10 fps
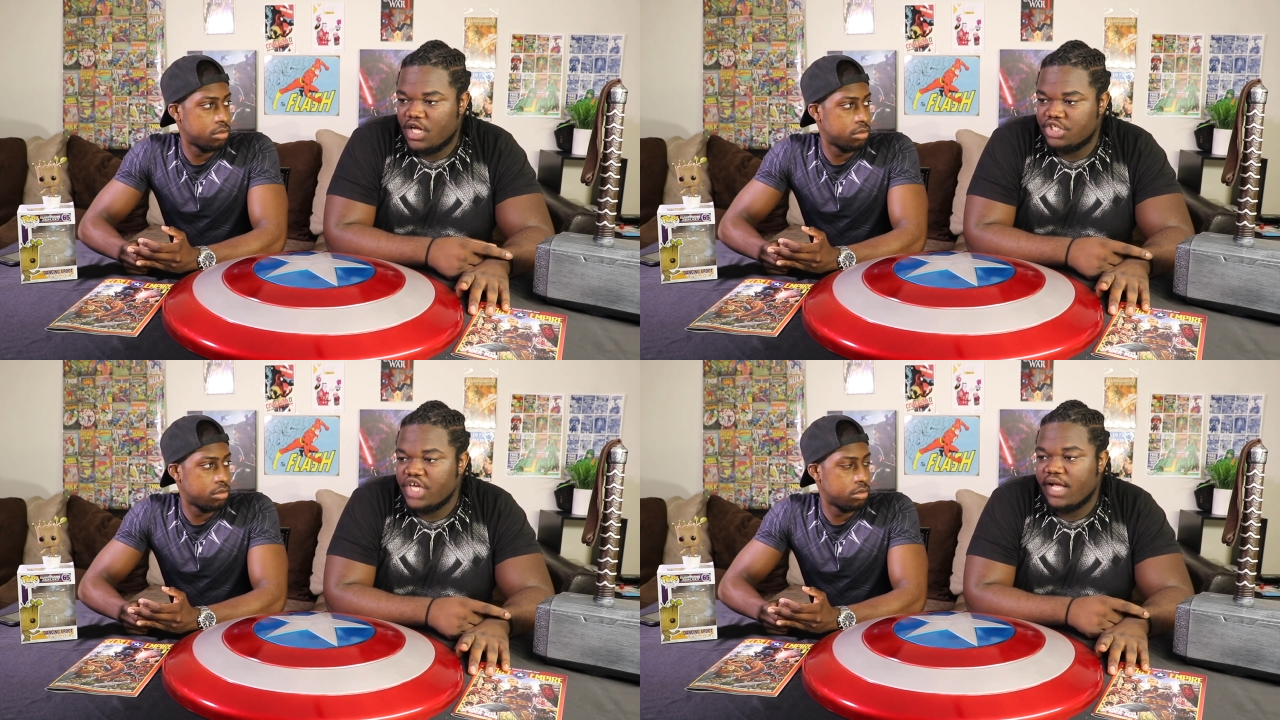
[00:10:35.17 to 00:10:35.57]

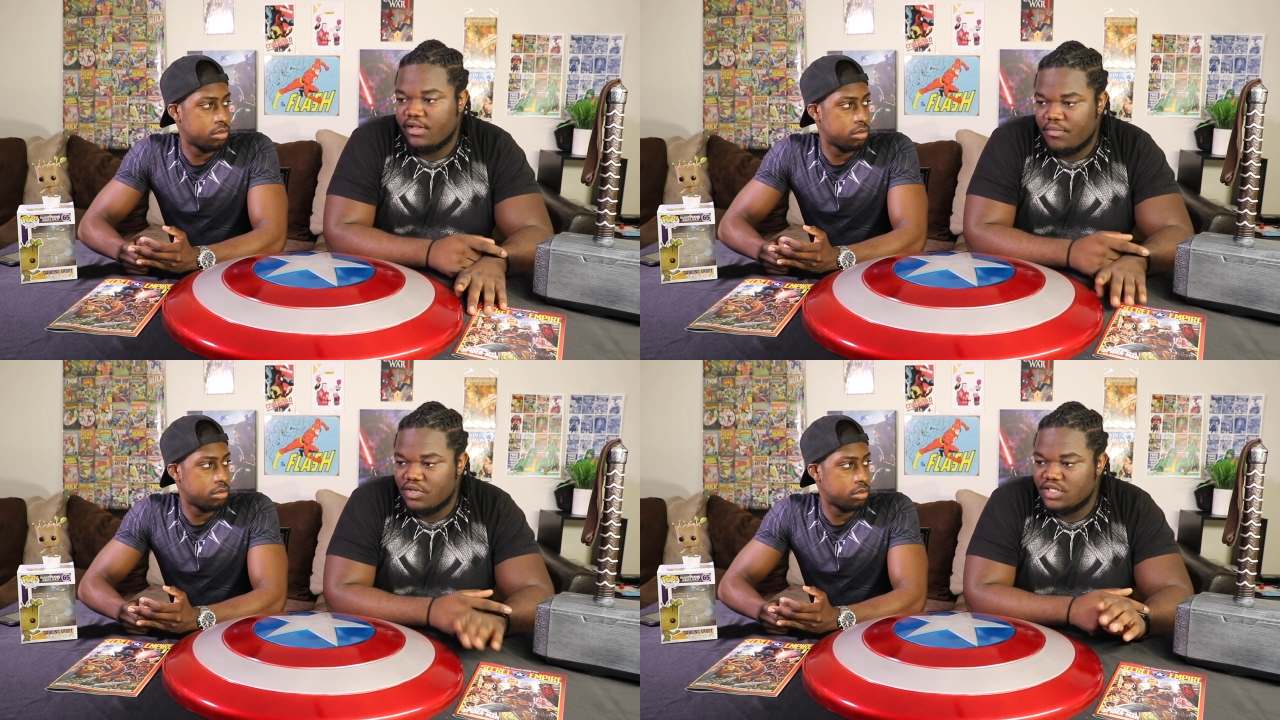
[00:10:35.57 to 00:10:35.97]
Speaker 1: uh,
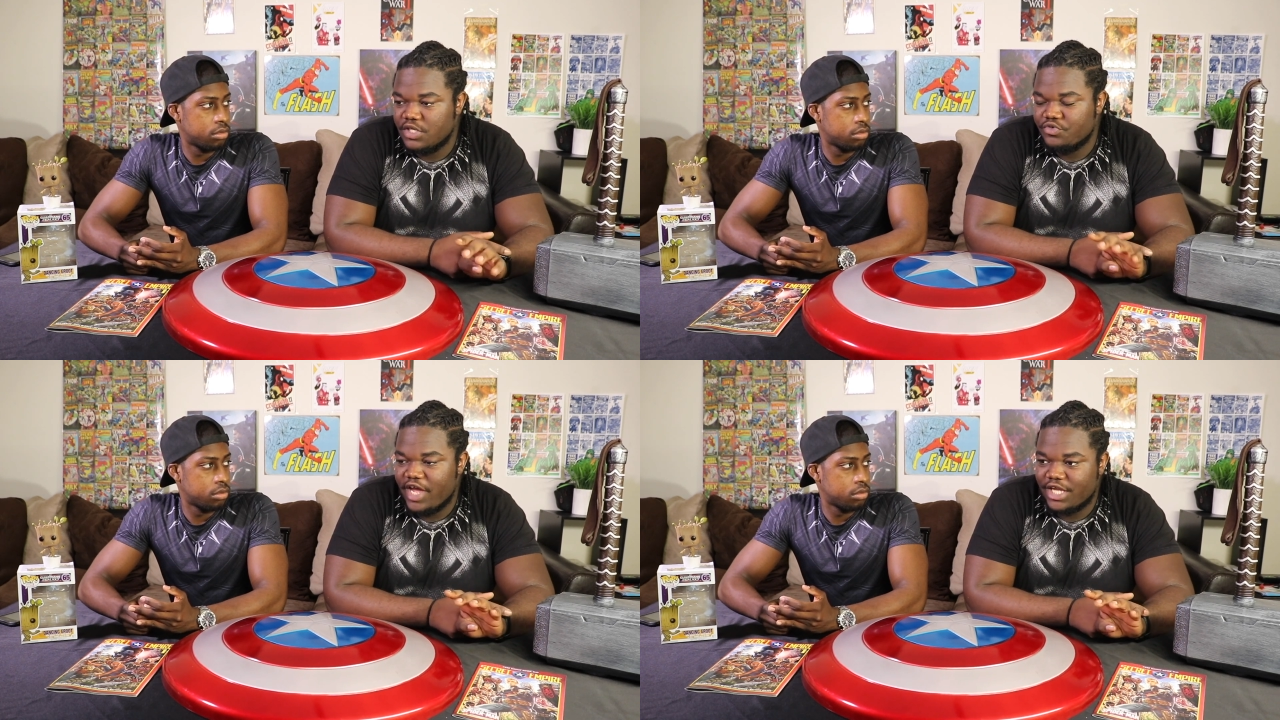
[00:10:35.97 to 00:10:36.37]
Jacqueline
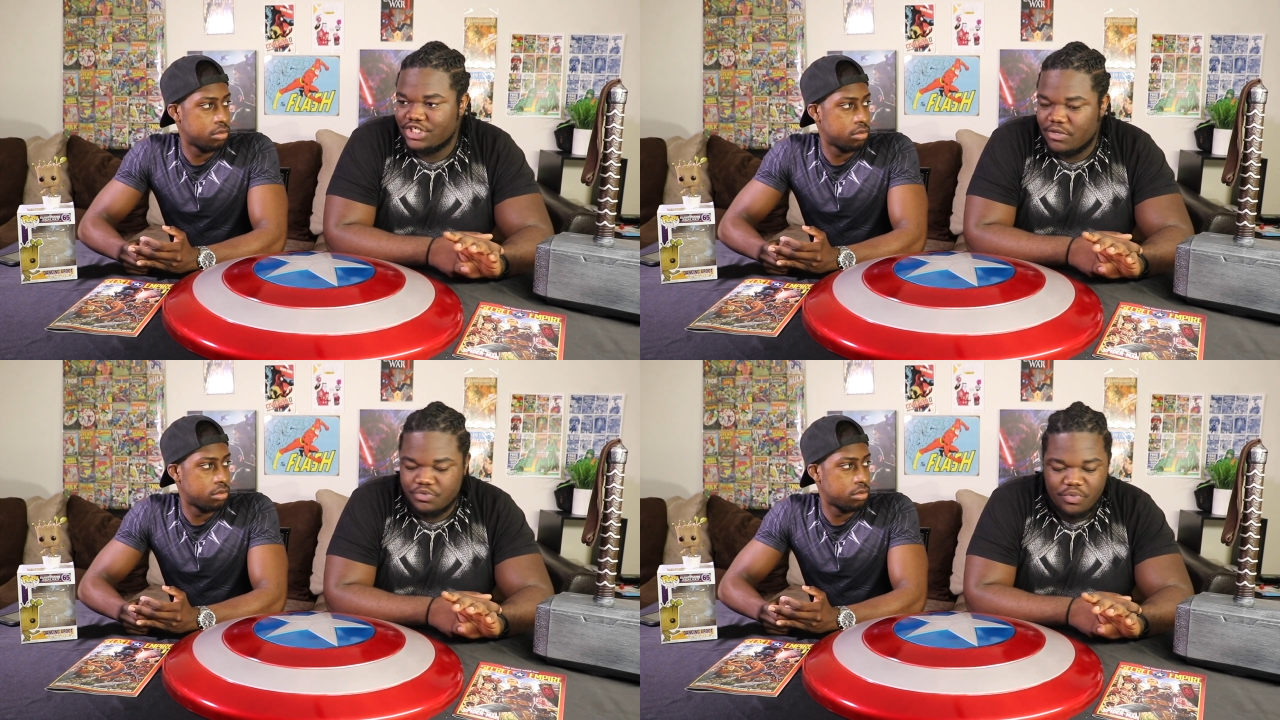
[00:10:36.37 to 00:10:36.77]
Marcella's
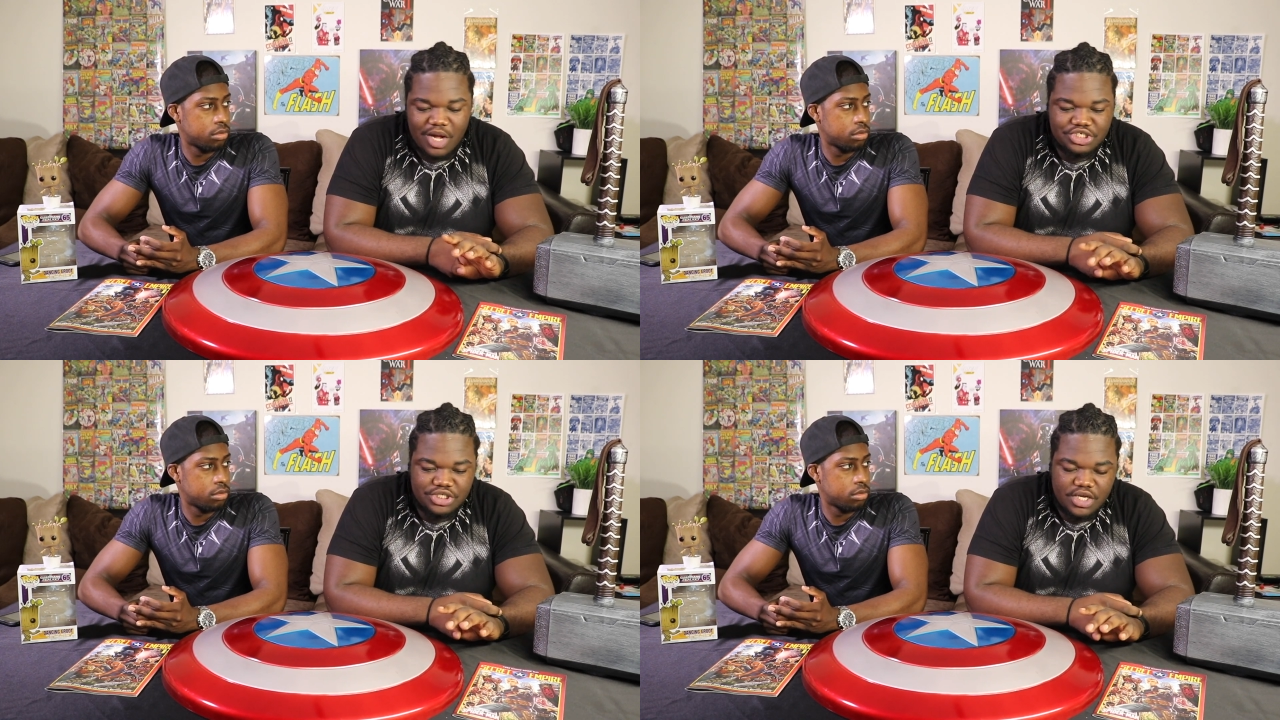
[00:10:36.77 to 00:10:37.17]
reaction, I was
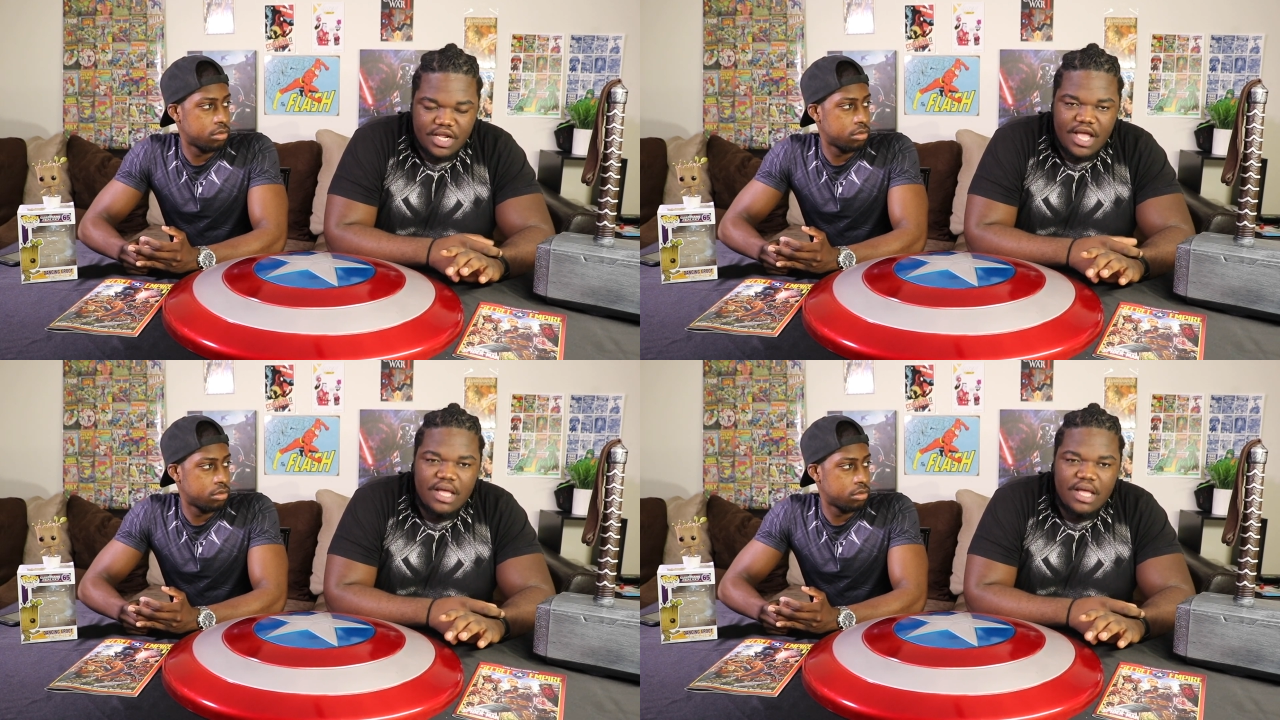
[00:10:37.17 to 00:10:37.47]
rewatching it.